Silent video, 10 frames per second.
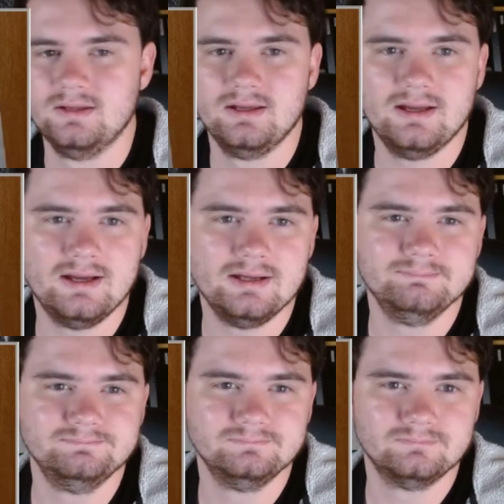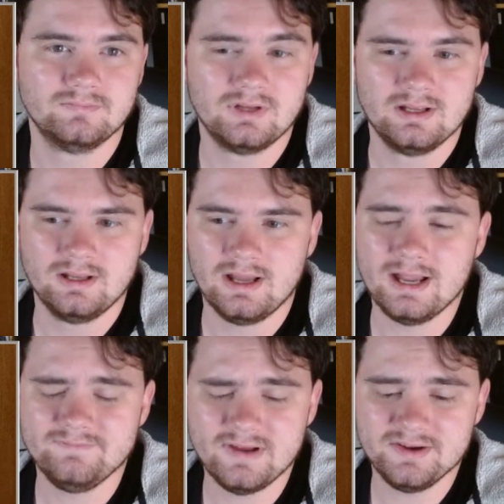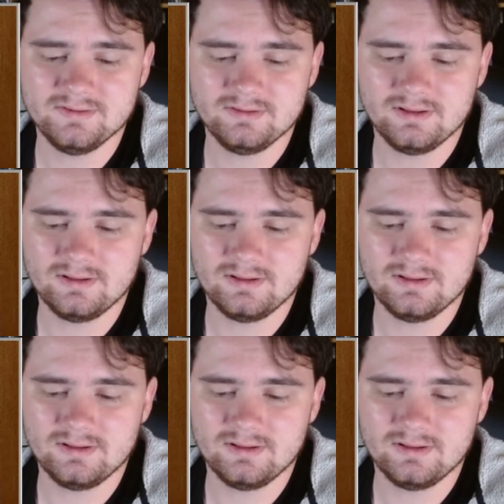I found